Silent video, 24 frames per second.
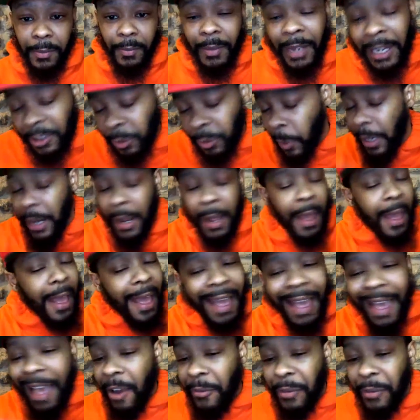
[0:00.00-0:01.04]
That's what
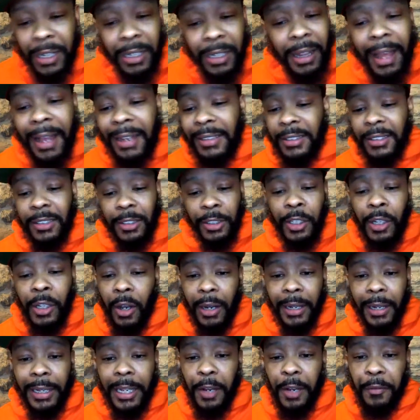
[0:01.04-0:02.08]
every class you're
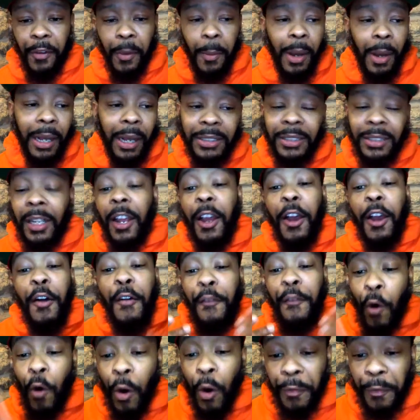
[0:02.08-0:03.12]
going to get from us
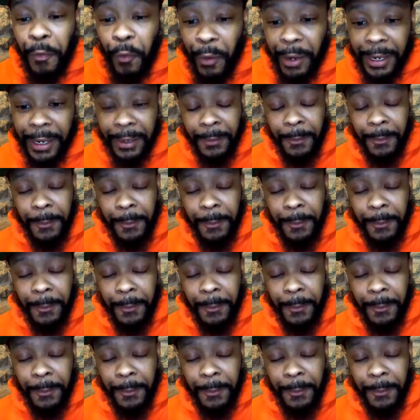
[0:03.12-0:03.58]
for free.